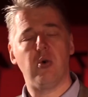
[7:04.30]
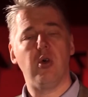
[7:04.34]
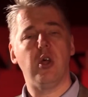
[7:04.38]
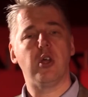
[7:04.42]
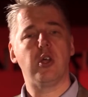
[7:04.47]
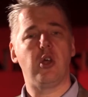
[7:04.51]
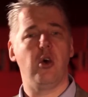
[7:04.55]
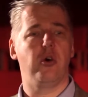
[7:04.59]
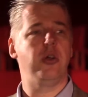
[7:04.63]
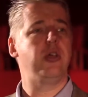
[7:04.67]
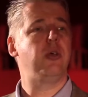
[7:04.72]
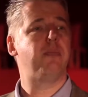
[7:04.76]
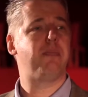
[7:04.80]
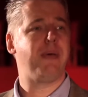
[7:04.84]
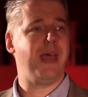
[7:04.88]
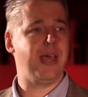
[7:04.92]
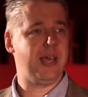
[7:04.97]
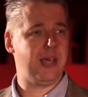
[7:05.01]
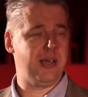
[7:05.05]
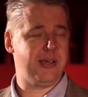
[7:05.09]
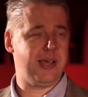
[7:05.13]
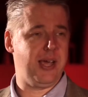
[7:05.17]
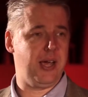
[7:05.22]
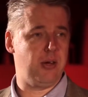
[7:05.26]
go to your
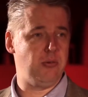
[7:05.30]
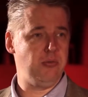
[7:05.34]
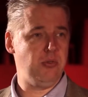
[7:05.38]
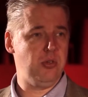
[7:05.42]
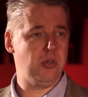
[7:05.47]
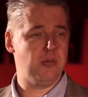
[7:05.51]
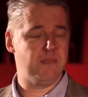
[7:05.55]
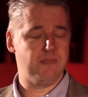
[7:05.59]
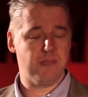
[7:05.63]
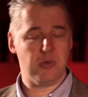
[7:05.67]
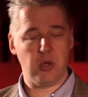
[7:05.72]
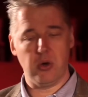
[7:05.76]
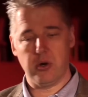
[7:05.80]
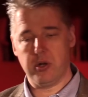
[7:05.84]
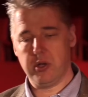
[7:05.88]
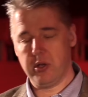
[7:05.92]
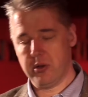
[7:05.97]
bank account, go to